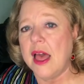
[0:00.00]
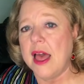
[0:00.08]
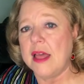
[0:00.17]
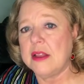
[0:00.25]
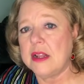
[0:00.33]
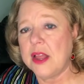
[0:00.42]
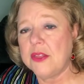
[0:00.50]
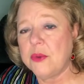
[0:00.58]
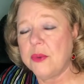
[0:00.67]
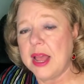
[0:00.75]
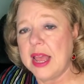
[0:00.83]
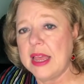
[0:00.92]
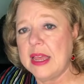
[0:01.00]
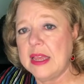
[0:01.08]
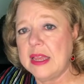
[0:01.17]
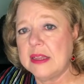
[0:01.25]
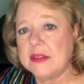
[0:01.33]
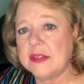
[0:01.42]
And another way
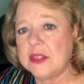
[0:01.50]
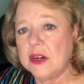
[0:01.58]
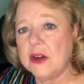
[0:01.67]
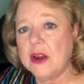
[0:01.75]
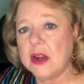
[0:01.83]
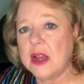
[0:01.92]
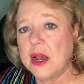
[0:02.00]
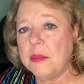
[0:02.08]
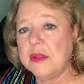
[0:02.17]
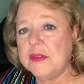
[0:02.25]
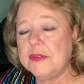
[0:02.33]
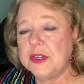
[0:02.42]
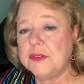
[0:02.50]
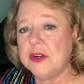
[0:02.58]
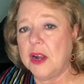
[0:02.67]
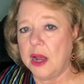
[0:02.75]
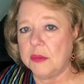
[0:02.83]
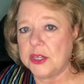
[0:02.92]
is there are a couple of
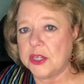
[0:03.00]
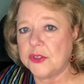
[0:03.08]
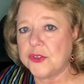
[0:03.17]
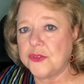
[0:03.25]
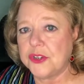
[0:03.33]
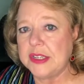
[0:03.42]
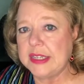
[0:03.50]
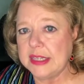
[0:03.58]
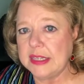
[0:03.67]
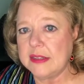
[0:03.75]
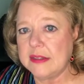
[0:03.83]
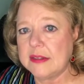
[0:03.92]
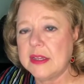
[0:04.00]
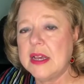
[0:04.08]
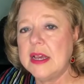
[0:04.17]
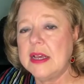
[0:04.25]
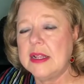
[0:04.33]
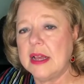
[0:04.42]
different options for deeds.
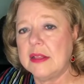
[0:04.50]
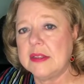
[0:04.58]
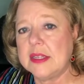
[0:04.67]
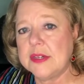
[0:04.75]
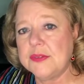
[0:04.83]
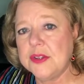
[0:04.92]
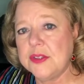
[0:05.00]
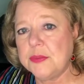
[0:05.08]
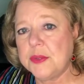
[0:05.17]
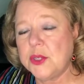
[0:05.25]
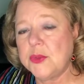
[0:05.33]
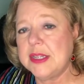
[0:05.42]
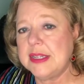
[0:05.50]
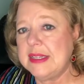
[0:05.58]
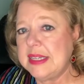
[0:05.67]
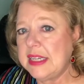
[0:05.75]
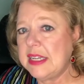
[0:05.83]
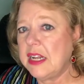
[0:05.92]
Now, the difference between a
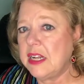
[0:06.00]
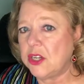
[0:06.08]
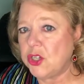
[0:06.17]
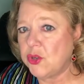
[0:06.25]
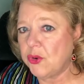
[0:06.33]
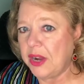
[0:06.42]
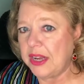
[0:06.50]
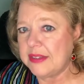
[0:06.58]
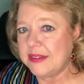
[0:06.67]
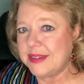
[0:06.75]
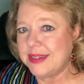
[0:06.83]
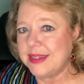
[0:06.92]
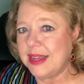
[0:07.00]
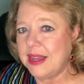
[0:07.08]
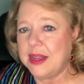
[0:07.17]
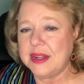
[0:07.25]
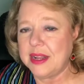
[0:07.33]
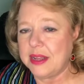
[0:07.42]
deed and a trust
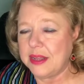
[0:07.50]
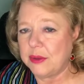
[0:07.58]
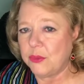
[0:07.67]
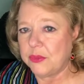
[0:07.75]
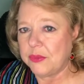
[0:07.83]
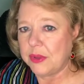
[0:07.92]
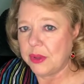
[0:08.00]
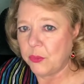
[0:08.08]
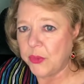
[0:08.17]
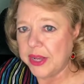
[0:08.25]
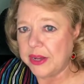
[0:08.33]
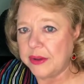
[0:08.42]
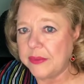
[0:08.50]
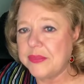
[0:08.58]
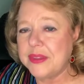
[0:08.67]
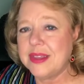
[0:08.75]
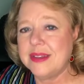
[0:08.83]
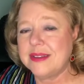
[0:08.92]
and a
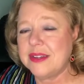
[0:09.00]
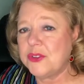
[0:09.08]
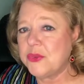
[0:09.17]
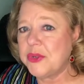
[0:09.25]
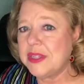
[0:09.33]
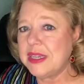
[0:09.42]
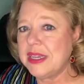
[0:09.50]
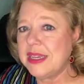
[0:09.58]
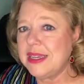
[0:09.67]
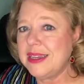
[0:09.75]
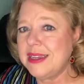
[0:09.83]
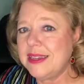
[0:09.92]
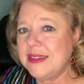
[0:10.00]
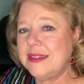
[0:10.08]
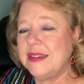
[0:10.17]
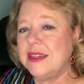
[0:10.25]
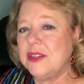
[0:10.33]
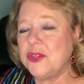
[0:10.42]
will is it's really
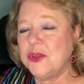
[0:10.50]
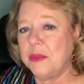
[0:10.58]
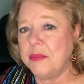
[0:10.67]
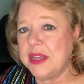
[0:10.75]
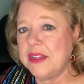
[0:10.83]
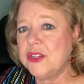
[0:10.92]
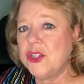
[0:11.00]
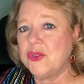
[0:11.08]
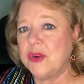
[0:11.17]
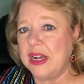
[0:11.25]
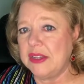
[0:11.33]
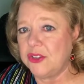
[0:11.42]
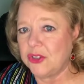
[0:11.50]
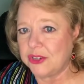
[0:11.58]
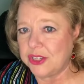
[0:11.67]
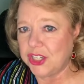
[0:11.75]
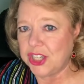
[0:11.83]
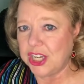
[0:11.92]
easy to amend a trust
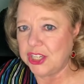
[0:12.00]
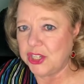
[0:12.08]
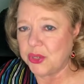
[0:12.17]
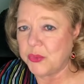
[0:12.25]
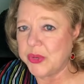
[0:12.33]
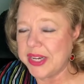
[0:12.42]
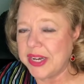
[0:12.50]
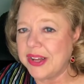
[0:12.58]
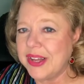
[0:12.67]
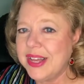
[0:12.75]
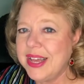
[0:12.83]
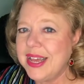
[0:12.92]
or to change a will.